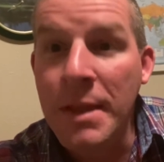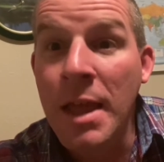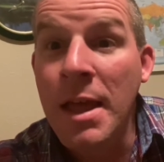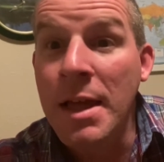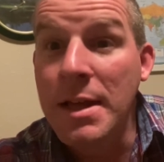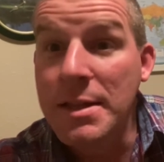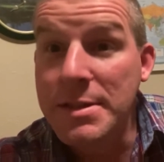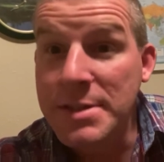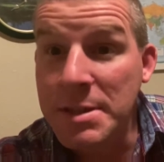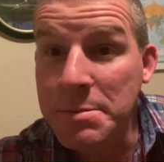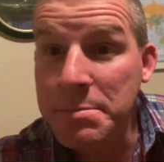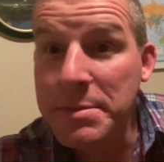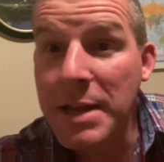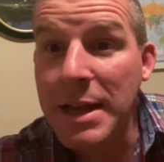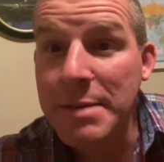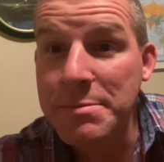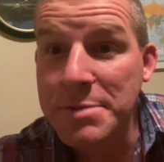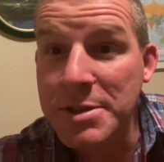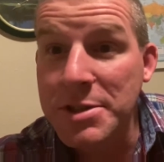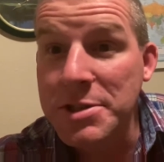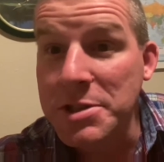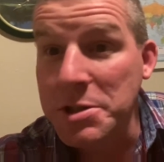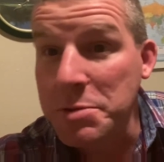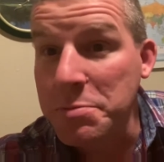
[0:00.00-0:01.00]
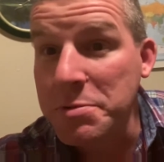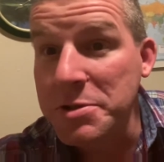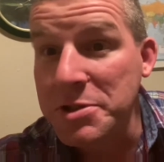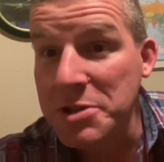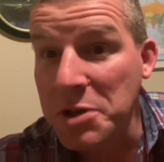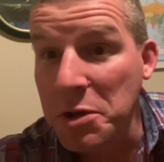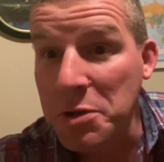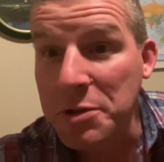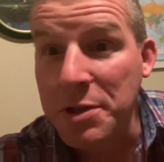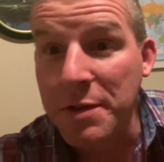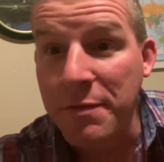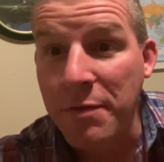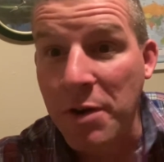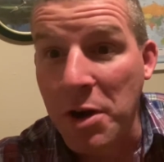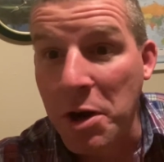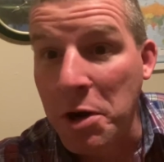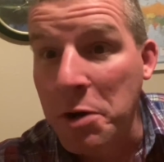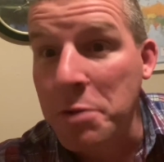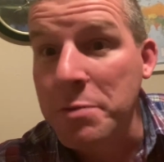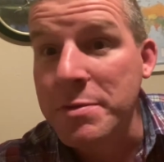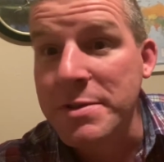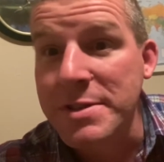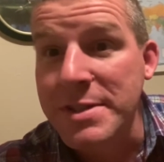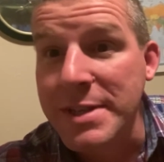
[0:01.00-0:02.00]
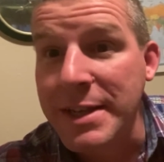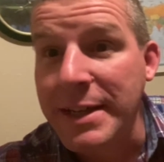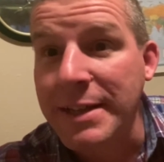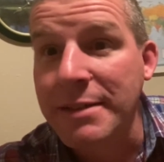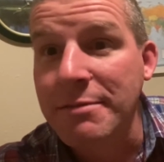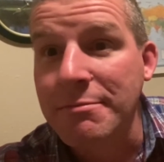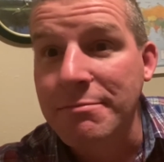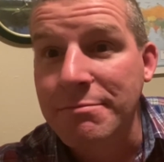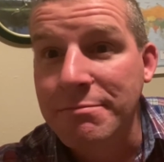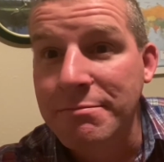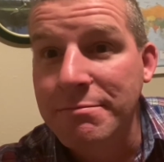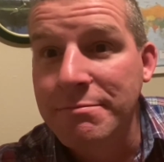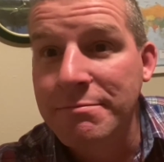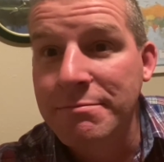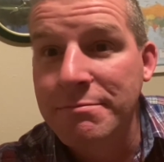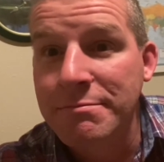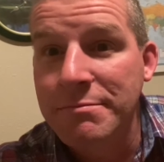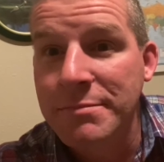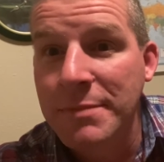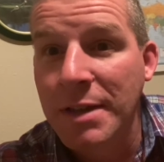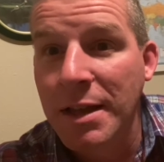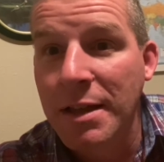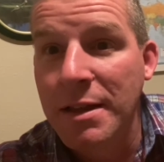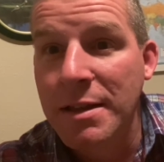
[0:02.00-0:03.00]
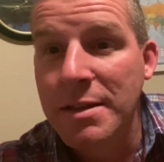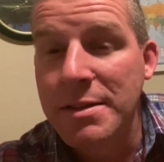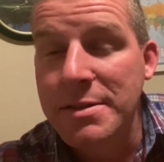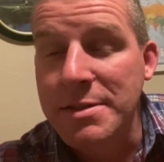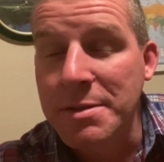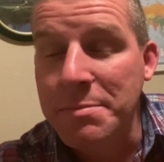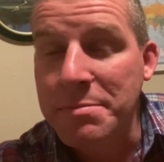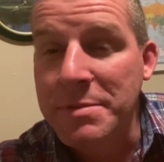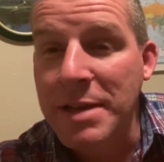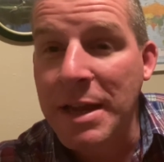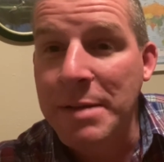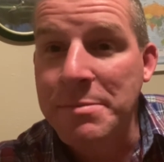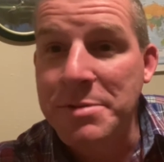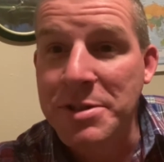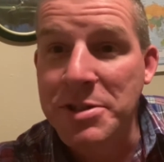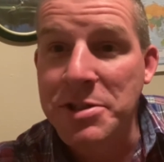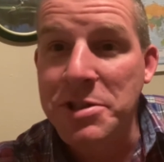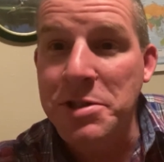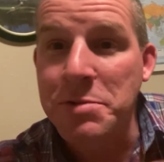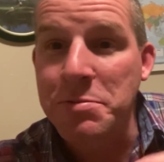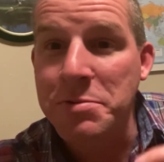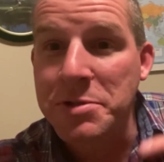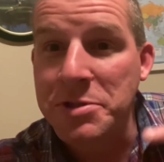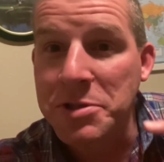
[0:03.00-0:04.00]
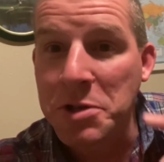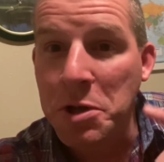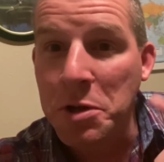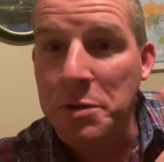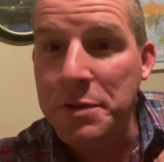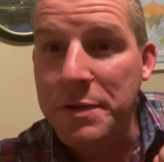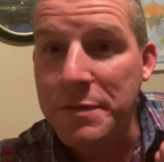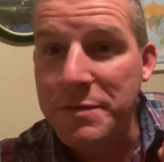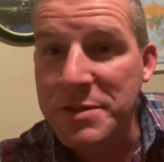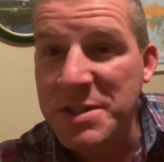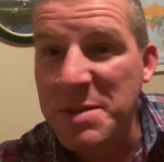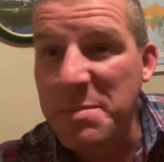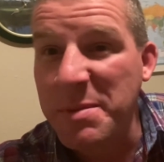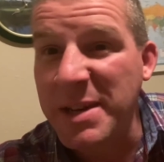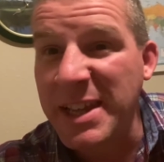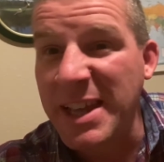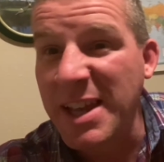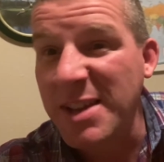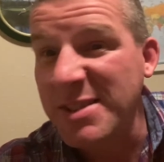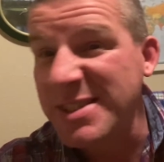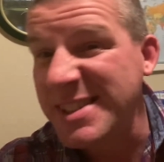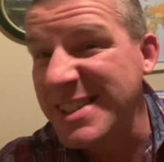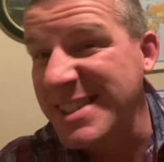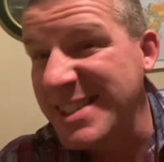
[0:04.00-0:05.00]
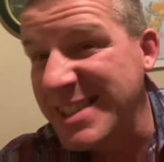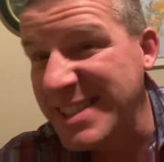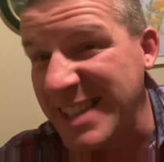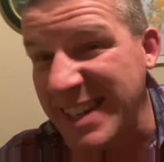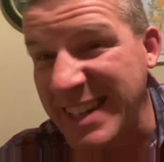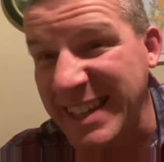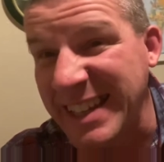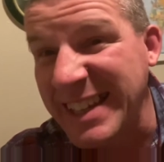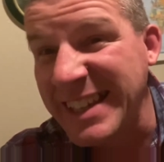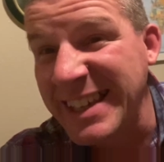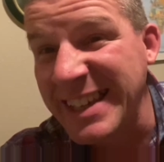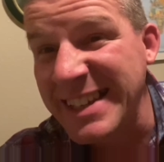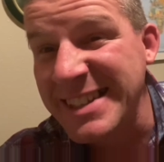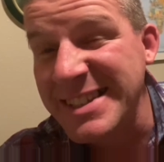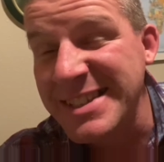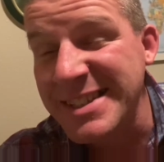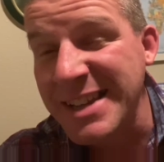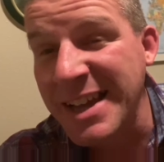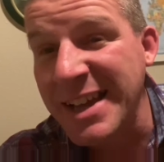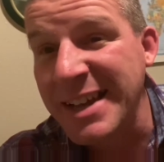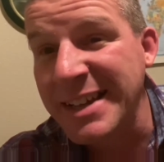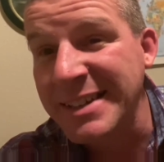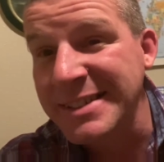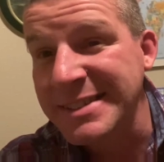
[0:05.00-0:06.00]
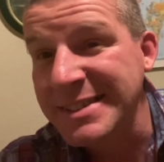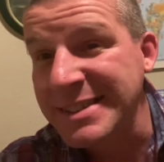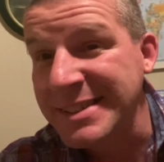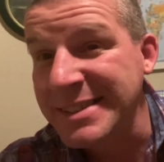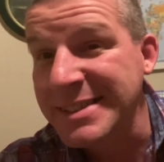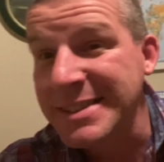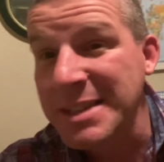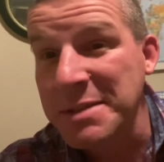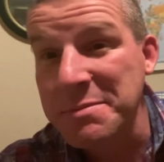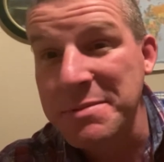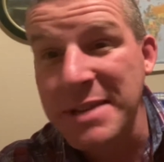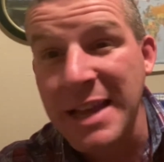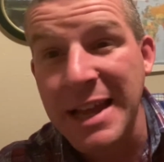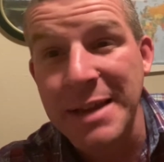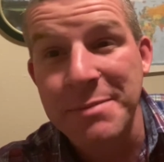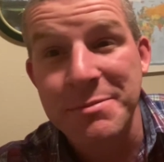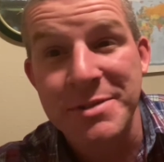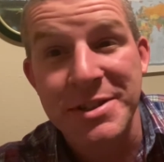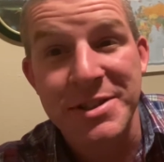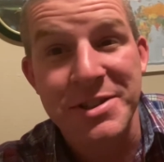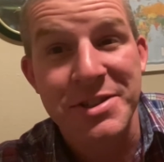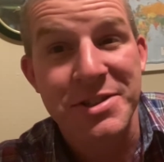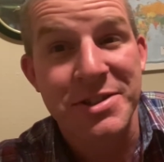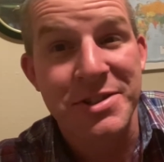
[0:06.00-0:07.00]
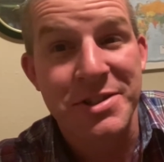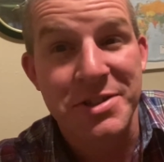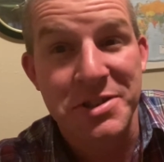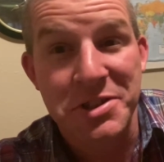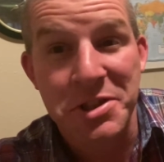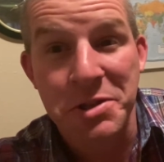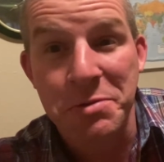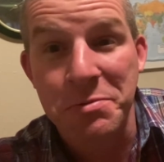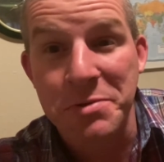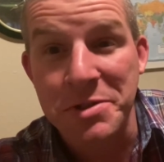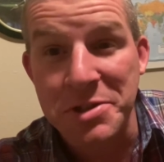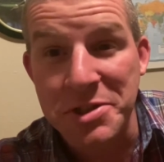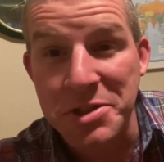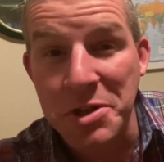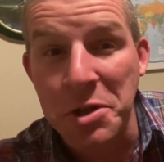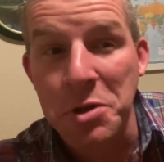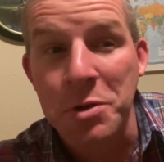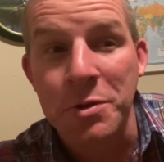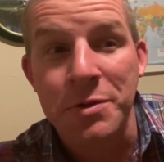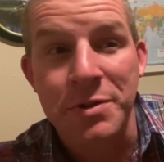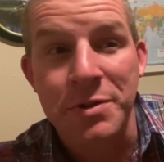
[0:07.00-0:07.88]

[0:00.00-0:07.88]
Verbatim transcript: Sometimes it's the result of our own sin. Sometimes it's the result of somebody else sinning against us. And sometimes it's the result